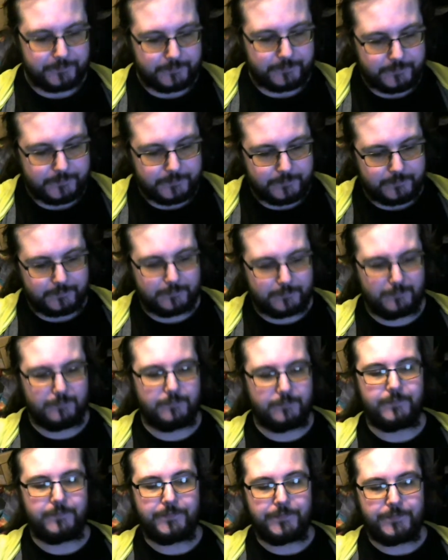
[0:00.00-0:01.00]

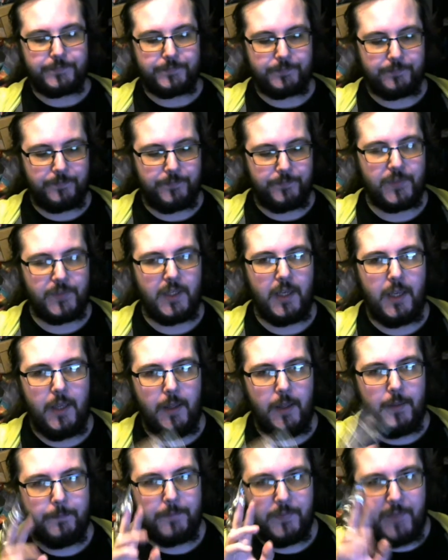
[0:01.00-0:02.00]

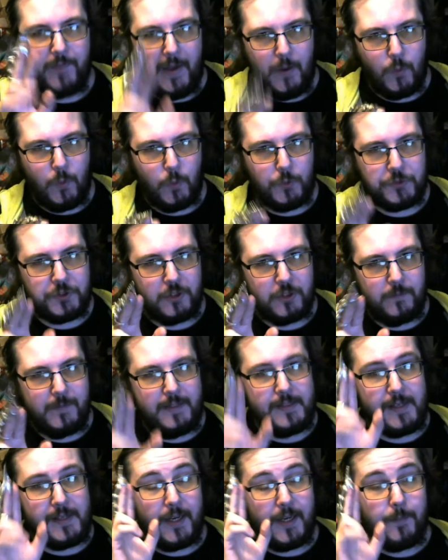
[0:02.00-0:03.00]
But that also
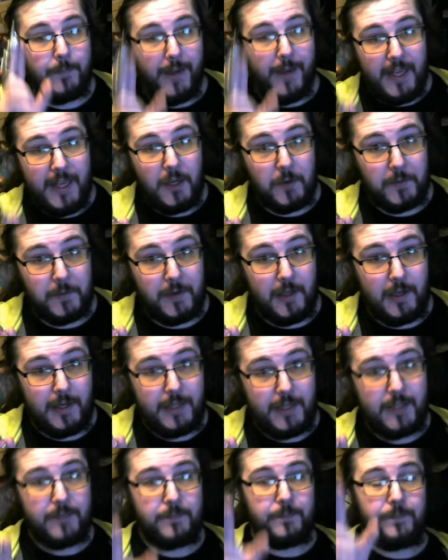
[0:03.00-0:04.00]
means I can play
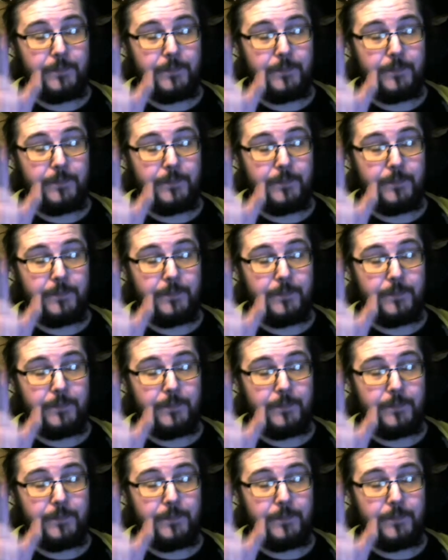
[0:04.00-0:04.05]
online,